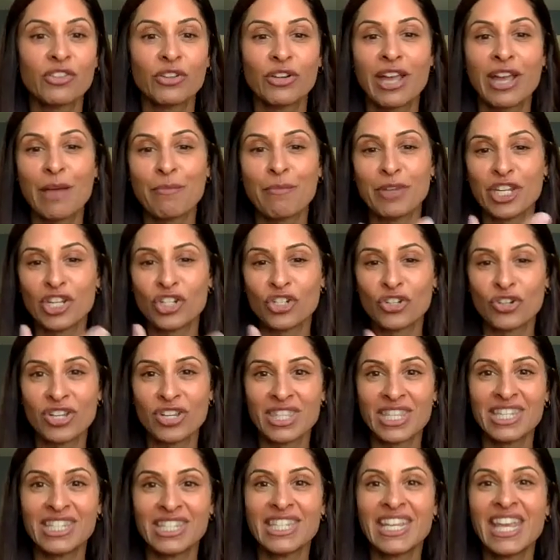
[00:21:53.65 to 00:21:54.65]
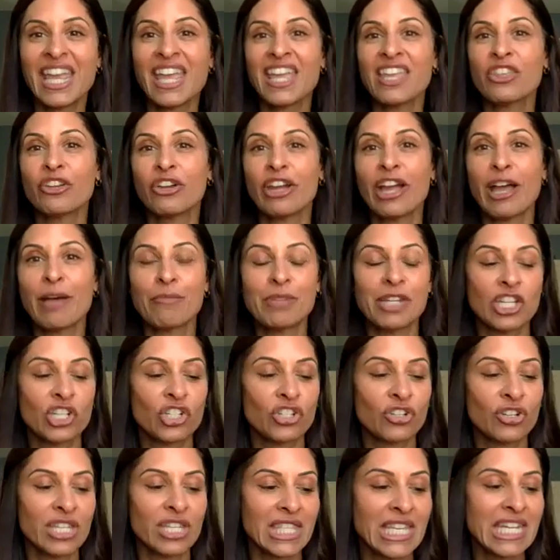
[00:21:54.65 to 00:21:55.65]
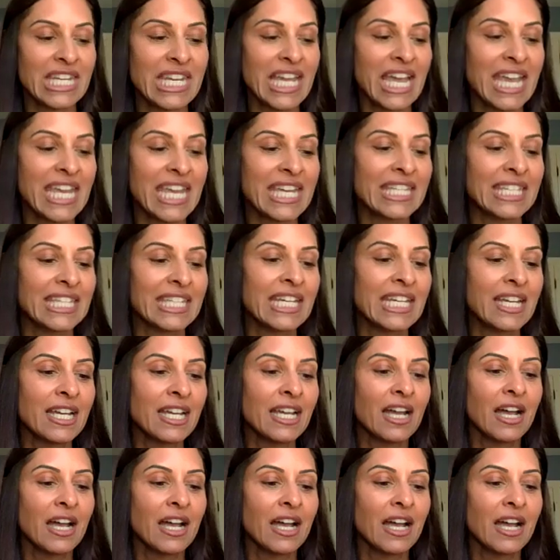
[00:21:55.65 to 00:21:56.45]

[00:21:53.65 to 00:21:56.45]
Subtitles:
They're happening during the day, they're happening during the night.